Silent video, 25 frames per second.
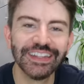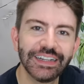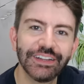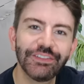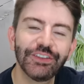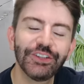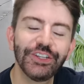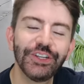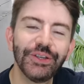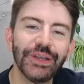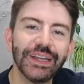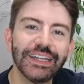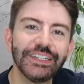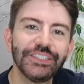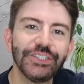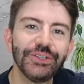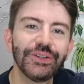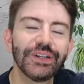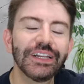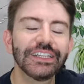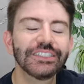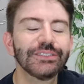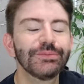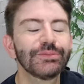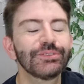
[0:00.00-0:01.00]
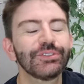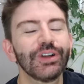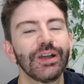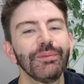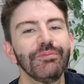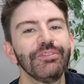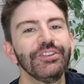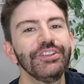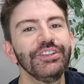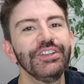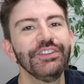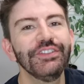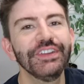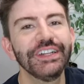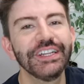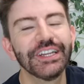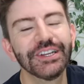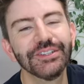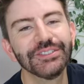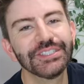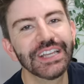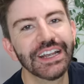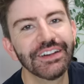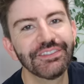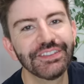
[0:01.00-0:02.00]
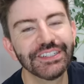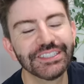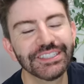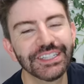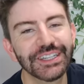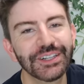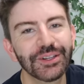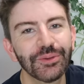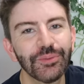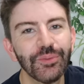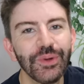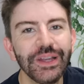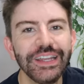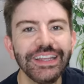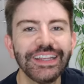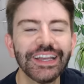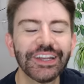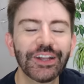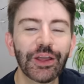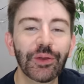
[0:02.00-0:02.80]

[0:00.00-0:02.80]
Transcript: And if you're new here, do click subscribe for new videos every single week,